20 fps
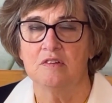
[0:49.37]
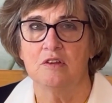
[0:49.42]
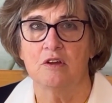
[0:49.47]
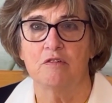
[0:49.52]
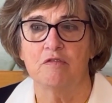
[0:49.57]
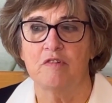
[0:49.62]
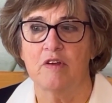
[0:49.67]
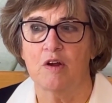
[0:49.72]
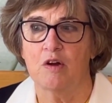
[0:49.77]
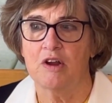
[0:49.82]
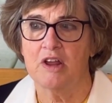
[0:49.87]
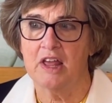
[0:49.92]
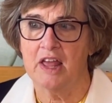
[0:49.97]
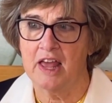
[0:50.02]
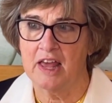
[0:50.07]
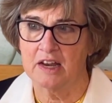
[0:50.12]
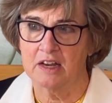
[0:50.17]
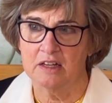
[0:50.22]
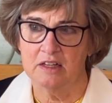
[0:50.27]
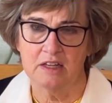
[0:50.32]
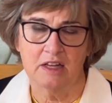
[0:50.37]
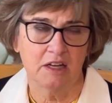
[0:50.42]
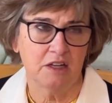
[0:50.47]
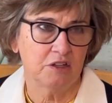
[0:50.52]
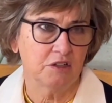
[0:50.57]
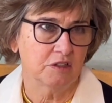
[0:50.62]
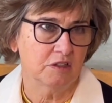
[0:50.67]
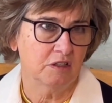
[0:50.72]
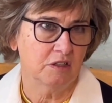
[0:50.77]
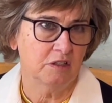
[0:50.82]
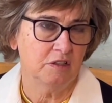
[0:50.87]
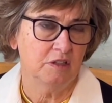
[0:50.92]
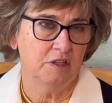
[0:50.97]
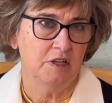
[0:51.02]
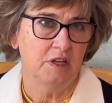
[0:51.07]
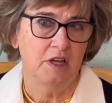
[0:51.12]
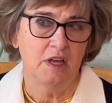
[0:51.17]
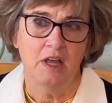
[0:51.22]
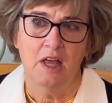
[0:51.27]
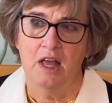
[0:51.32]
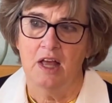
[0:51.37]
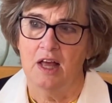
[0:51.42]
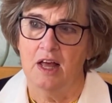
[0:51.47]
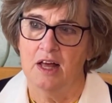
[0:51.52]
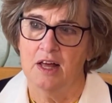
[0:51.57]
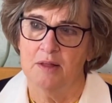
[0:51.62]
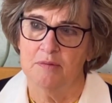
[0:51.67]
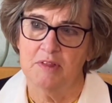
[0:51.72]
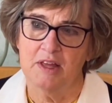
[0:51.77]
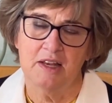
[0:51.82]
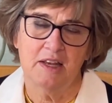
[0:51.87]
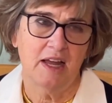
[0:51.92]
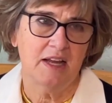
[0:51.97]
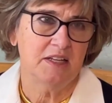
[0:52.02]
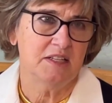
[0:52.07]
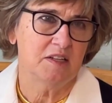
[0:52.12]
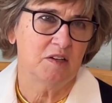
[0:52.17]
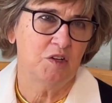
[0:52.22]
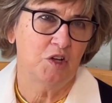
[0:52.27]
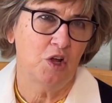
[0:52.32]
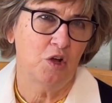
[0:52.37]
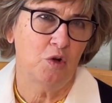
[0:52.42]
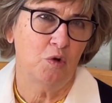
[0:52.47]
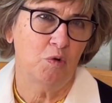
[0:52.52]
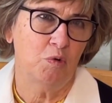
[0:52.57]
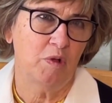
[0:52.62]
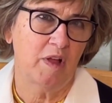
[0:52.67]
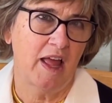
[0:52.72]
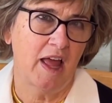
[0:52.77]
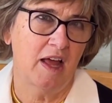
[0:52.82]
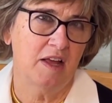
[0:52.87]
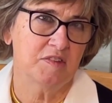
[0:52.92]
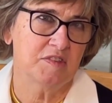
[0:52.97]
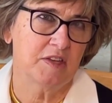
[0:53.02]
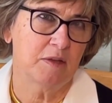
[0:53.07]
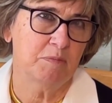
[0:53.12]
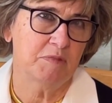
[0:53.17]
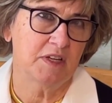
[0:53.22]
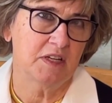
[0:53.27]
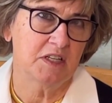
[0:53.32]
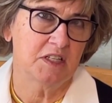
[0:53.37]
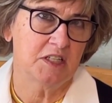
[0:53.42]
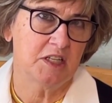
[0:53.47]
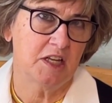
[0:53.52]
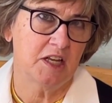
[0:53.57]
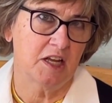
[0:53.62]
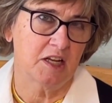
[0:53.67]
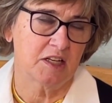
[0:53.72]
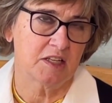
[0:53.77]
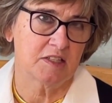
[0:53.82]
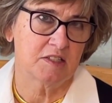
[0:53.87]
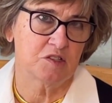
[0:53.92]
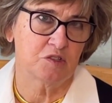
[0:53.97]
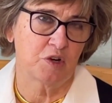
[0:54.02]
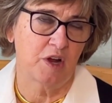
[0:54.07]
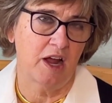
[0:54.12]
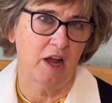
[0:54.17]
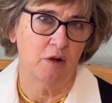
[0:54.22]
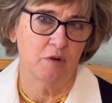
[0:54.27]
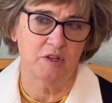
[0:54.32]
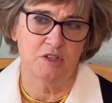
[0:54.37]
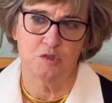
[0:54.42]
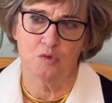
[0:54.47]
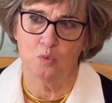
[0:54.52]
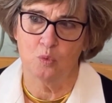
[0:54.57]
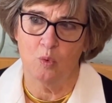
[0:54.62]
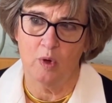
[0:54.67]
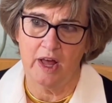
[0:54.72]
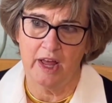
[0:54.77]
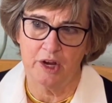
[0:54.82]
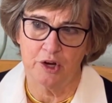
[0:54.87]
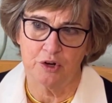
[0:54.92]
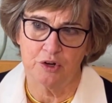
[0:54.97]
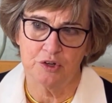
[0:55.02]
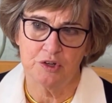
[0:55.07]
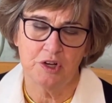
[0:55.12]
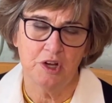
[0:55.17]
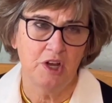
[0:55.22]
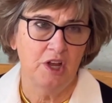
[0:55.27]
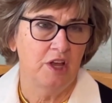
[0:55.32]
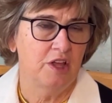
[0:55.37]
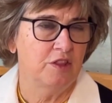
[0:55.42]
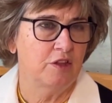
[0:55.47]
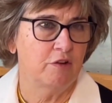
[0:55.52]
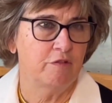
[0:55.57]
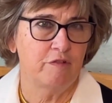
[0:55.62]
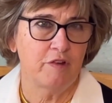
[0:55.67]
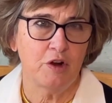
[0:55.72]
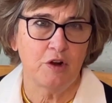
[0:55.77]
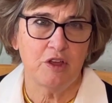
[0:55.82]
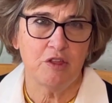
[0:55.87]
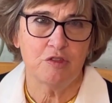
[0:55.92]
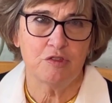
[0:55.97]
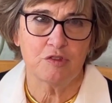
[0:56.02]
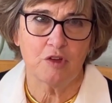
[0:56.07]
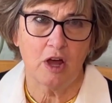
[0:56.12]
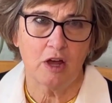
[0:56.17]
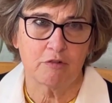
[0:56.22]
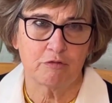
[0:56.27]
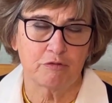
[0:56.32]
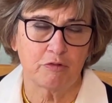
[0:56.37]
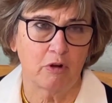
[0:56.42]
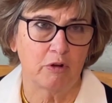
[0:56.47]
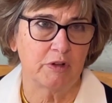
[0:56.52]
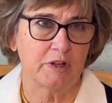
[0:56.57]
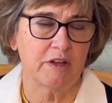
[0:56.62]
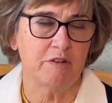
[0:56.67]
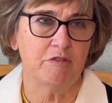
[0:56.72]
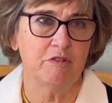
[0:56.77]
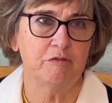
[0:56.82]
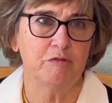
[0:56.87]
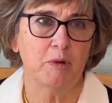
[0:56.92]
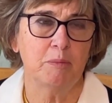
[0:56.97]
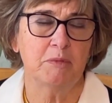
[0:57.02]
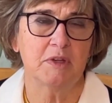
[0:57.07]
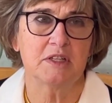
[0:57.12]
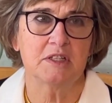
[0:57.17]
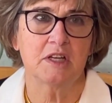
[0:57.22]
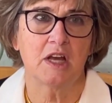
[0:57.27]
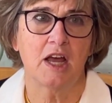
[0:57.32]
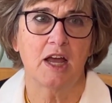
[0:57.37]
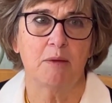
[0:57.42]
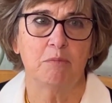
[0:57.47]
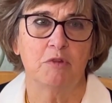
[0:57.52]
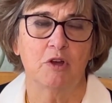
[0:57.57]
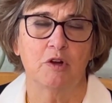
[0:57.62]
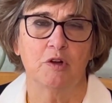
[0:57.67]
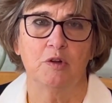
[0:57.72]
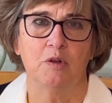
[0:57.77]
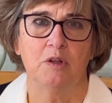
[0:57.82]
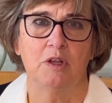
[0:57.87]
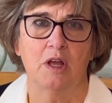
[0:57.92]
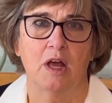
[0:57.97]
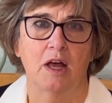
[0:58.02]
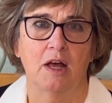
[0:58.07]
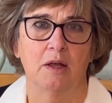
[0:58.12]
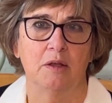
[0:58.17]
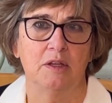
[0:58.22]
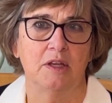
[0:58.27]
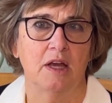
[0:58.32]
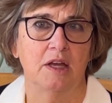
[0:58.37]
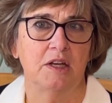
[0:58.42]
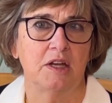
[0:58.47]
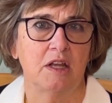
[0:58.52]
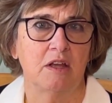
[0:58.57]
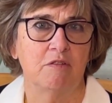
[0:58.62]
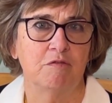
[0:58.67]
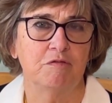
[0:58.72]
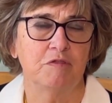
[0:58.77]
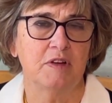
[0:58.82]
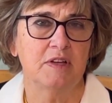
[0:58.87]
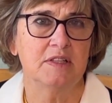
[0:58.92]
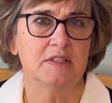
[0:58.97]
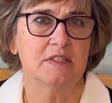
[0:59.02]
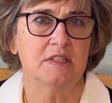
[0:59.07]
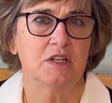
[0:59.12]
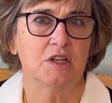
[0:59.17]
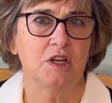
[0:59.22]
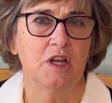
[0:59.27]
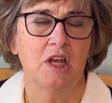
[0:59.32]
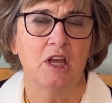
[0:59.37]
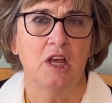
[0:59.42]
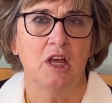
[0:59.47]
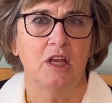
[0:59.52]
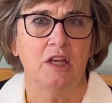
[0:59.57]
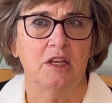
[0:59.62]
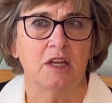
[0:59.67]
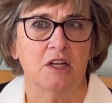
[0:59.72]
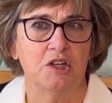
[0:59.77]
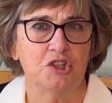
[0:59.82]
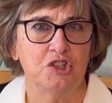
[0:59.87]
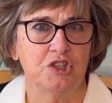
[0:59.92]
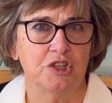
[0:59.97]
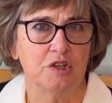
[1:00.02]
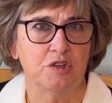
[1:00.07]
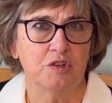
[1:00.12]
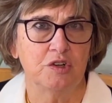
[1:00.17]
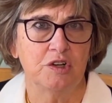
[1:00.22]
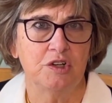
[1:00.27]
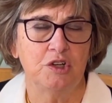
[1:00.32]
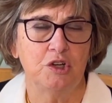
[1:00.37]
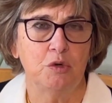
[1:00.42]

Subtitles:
They're very analytical. They like to know how something ticks or how it's wired. They're very thoughtful, even from the time they're young infants and young children.